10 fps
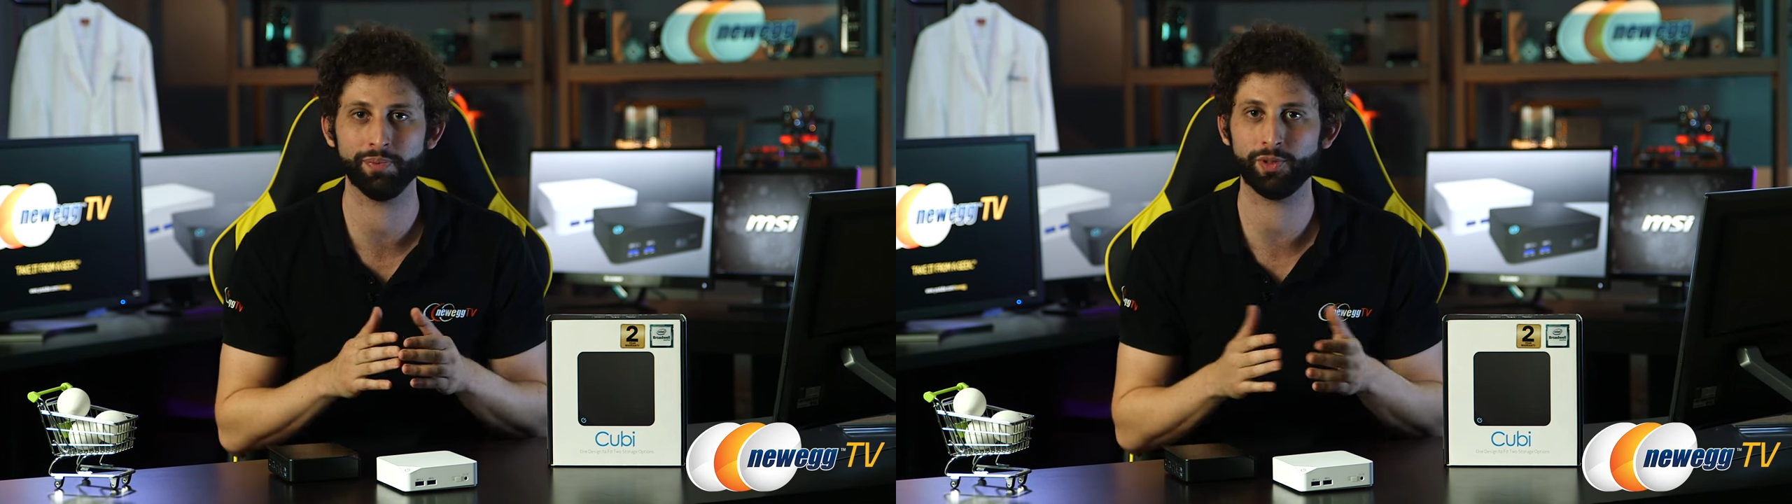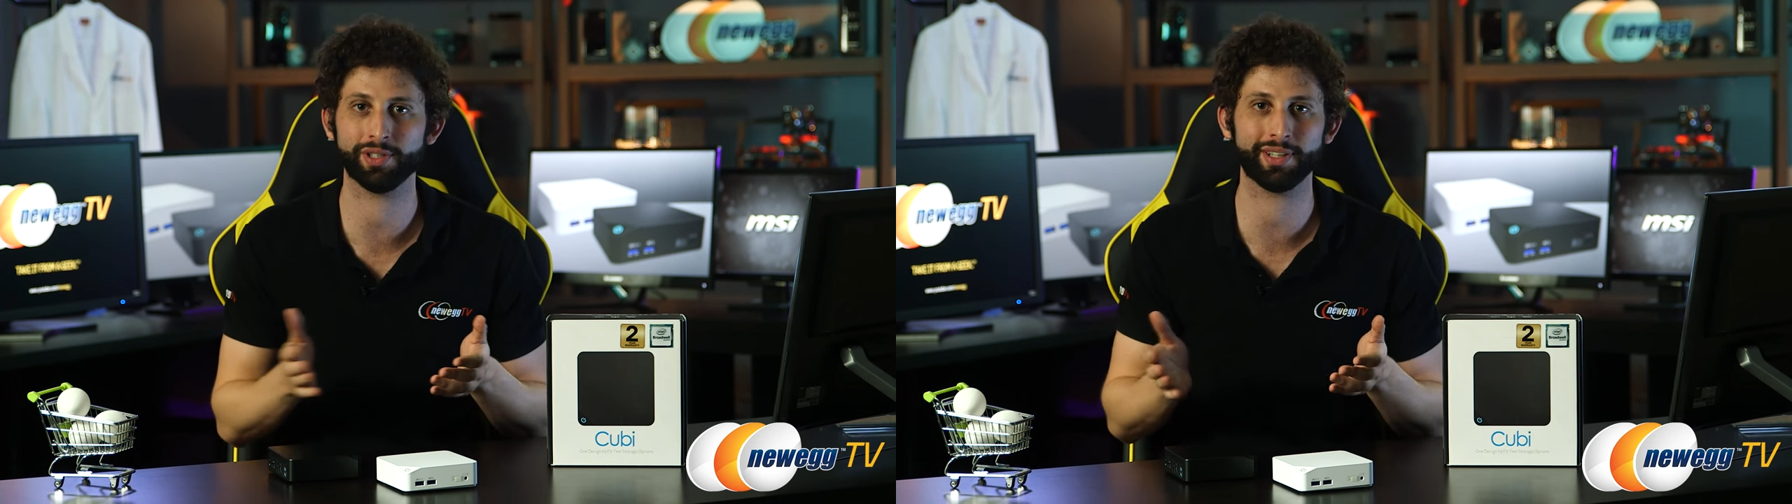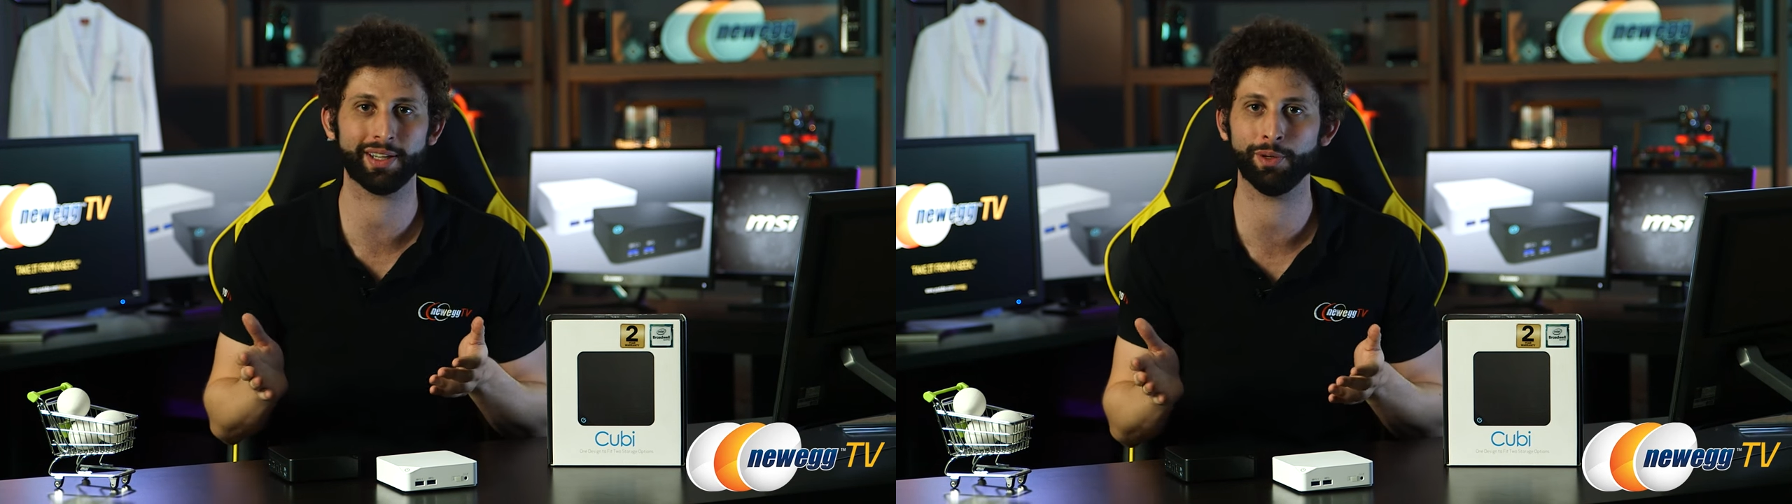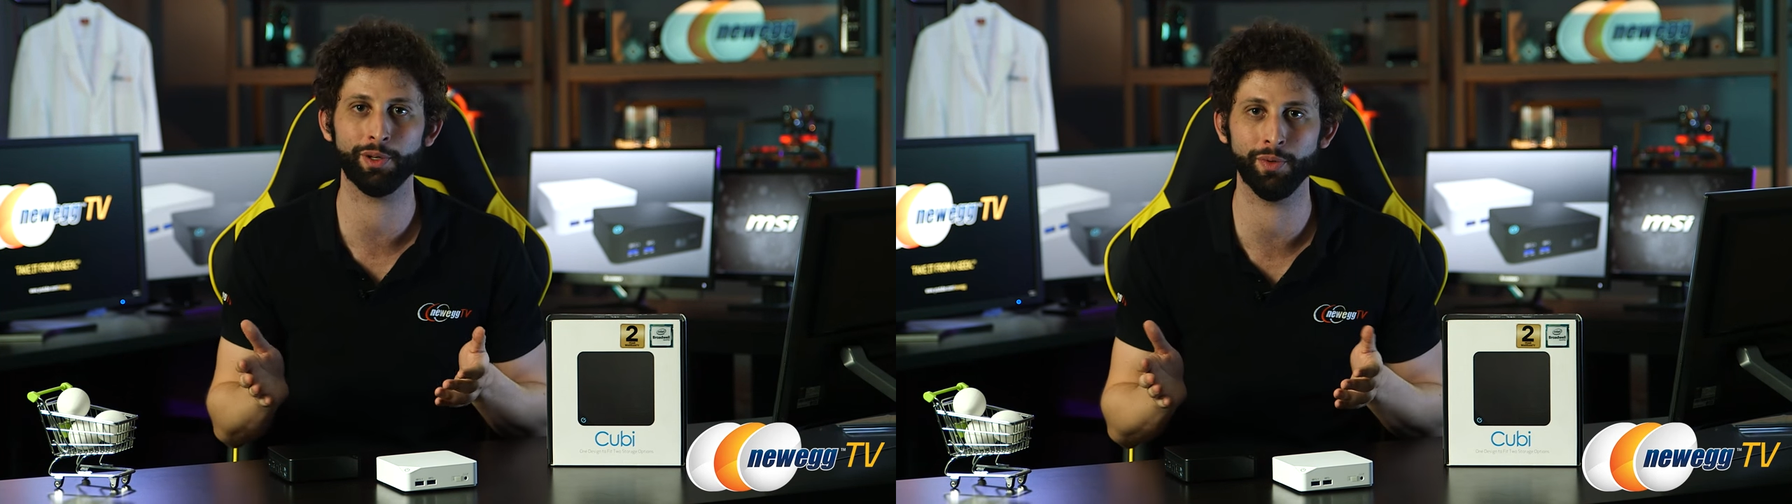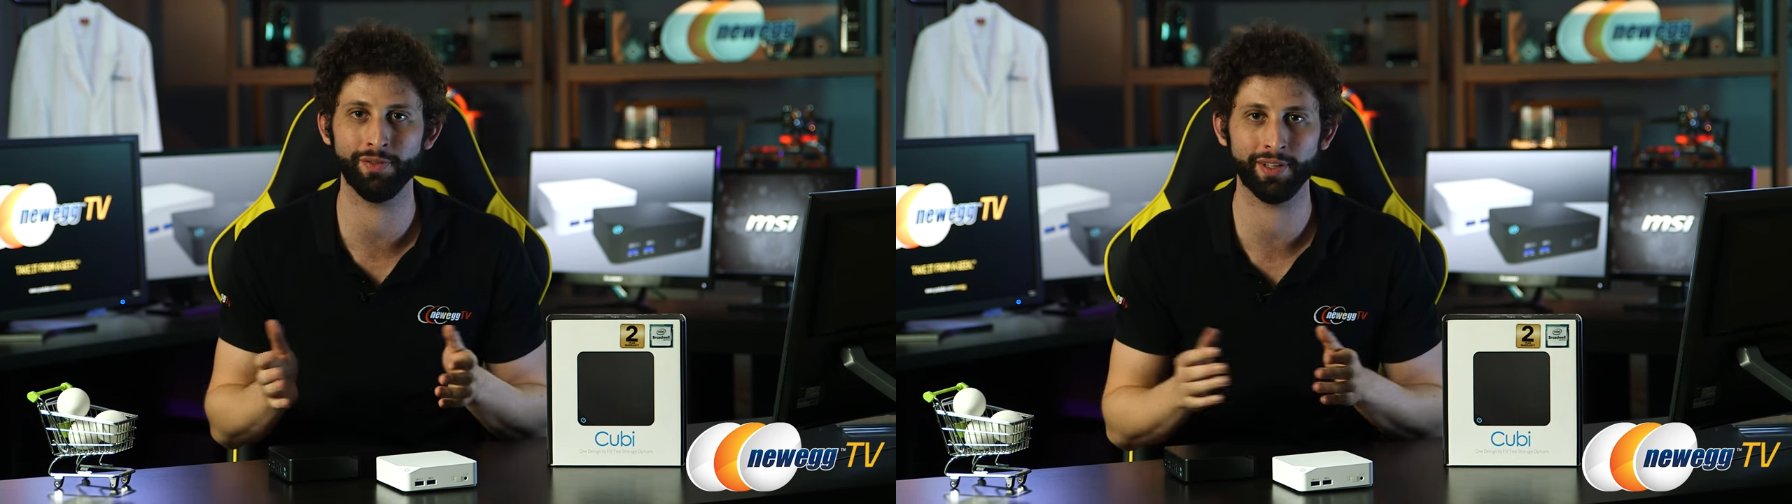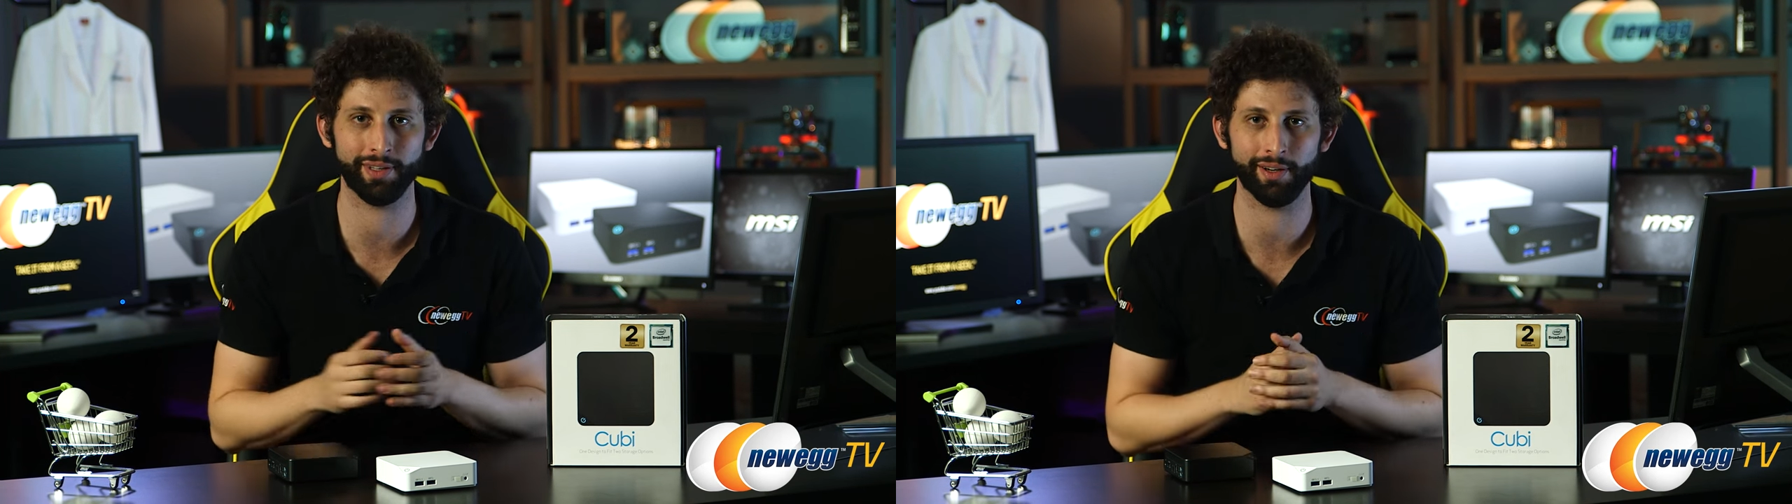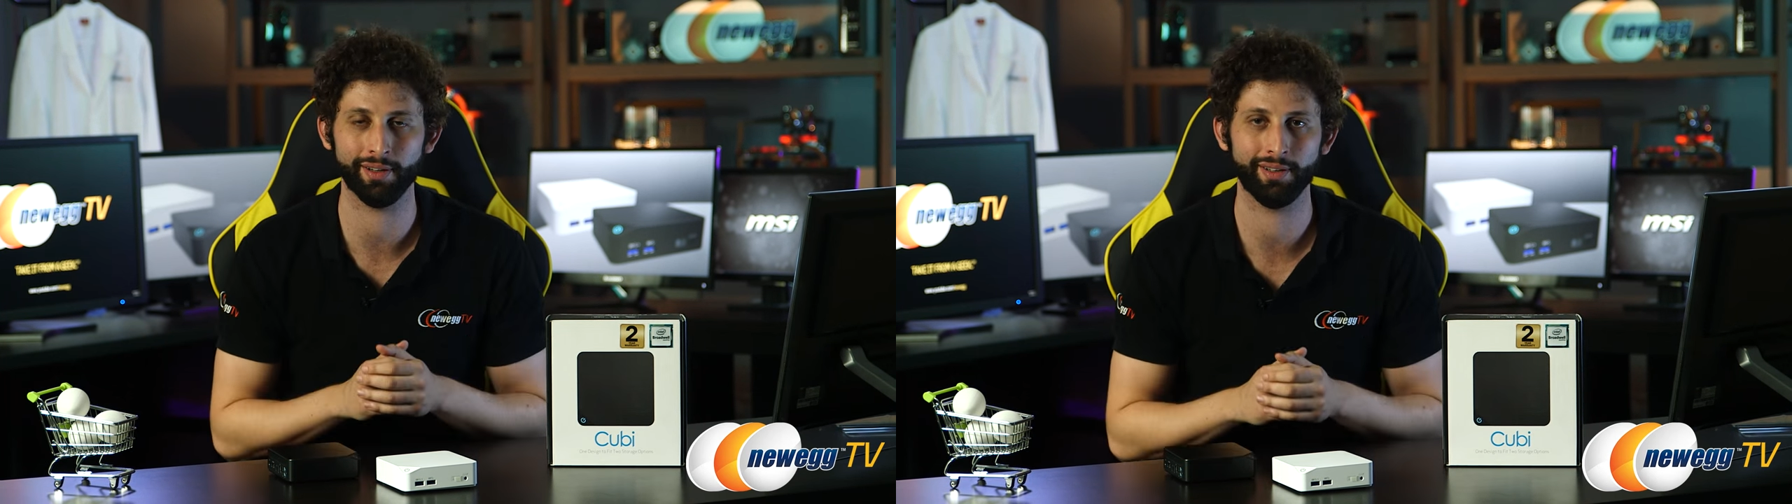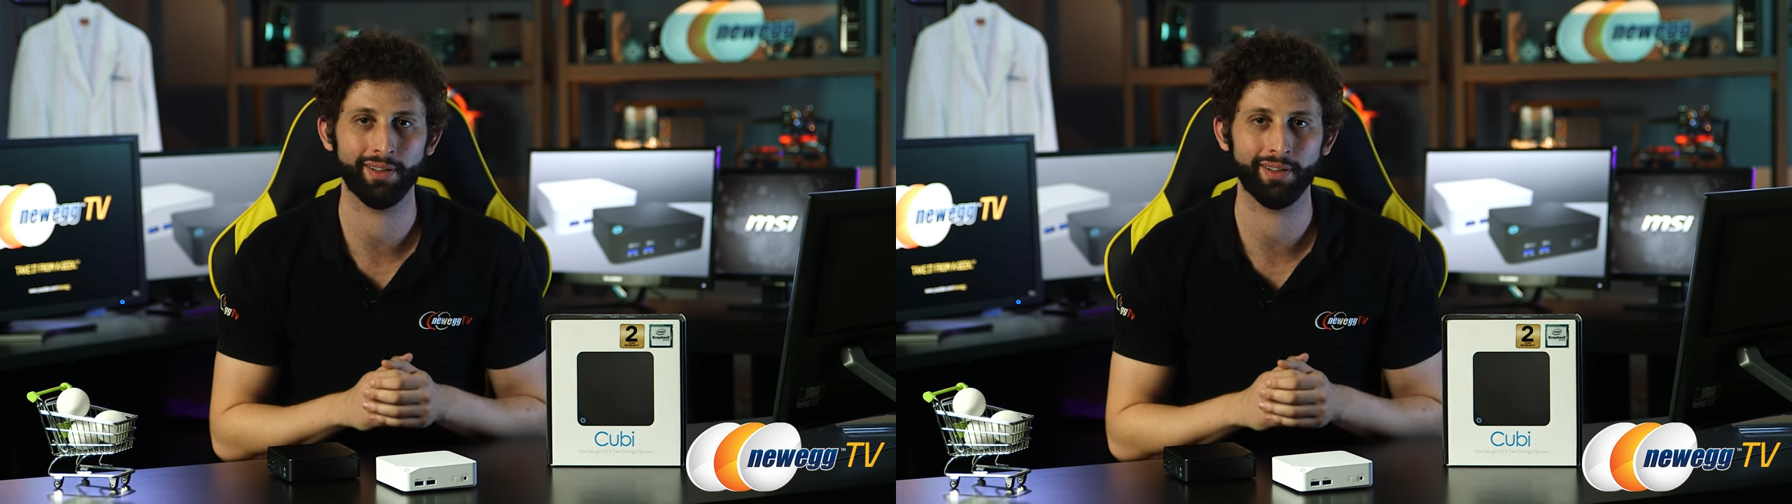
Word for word: just like you're in a movie theater.